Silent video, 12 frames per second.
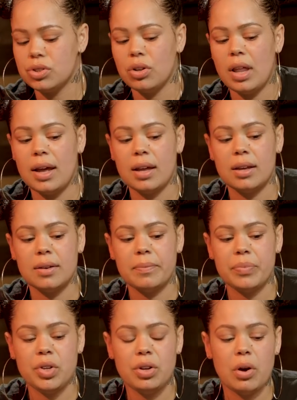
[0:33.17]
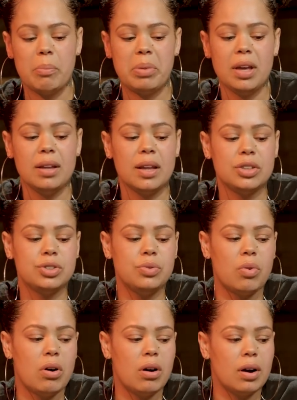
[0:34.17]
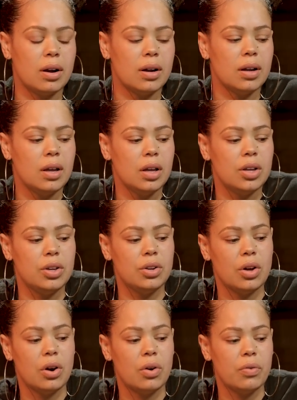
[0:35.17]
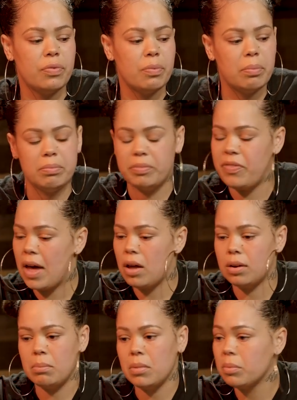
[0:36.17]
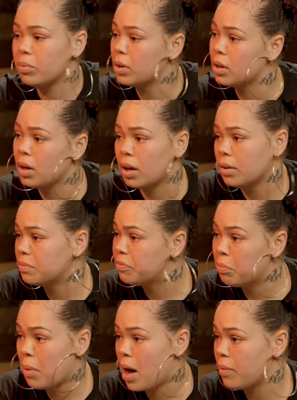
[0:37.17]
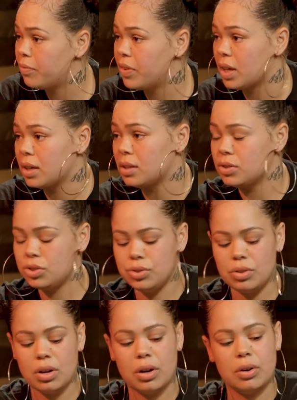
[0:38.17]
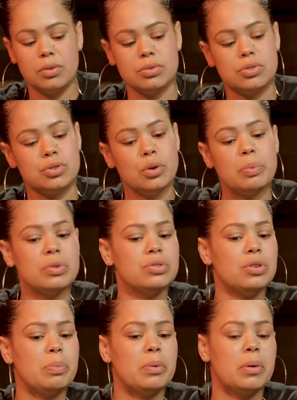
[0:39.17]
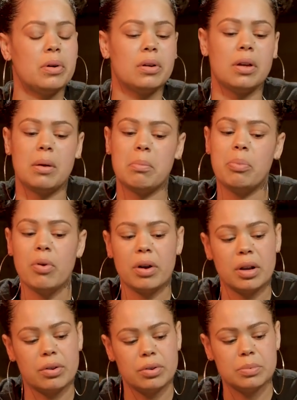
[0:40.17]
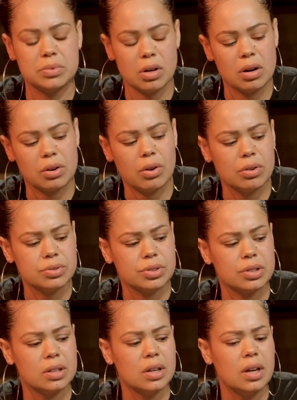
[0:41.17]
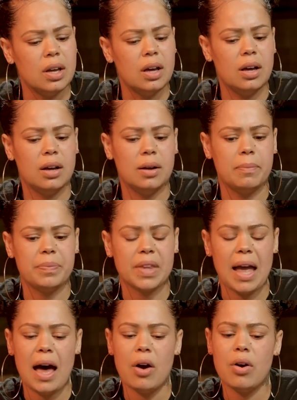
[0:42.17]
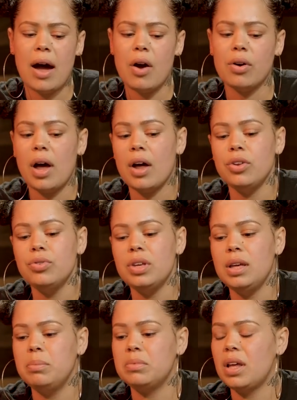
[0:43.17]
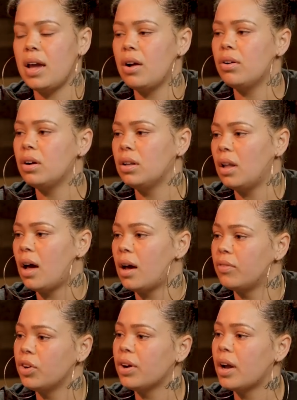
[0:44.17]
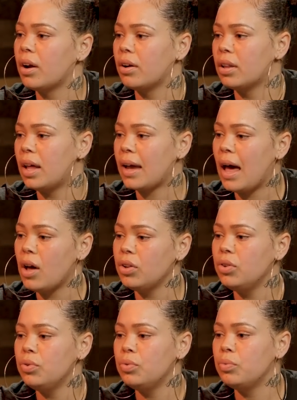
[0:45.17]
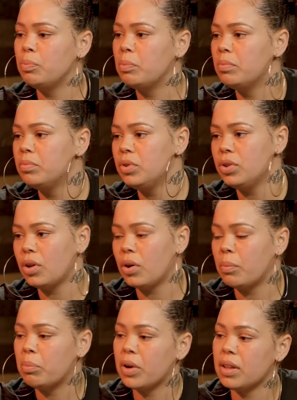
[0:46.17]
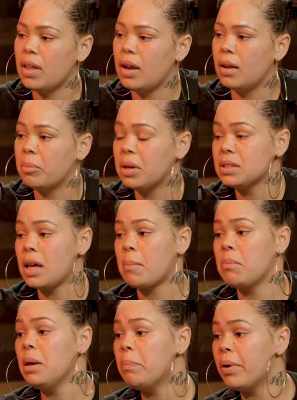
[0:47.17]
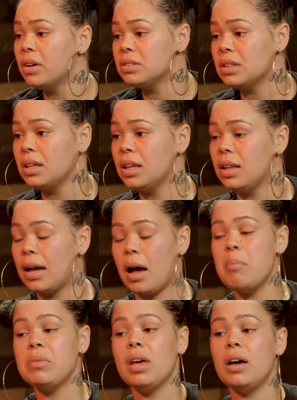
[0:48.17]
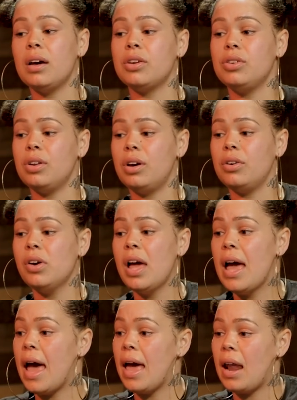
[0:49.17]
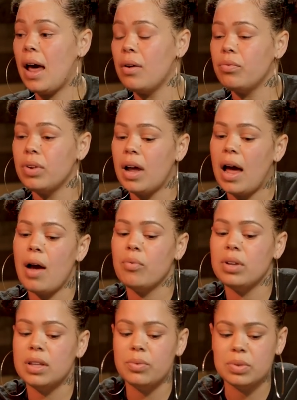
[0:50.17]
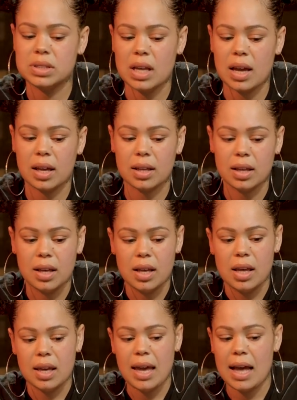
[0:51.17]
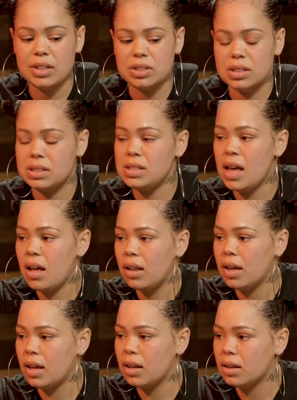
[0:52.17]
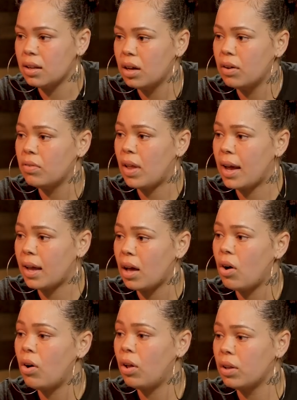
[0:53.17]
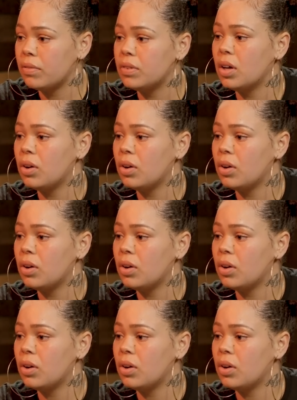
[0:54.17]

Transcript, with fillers: So, like, you know, being that you are, you know, founding member of Mob Figaz, you know, super, super important group to our culture. Um, how, how, how do you keep the era alive, your era? Like, how do you, you know, bring that up? Because, like, me personally, like, I'm young, you know, and I, re- I really was like, catching the tail end of like all of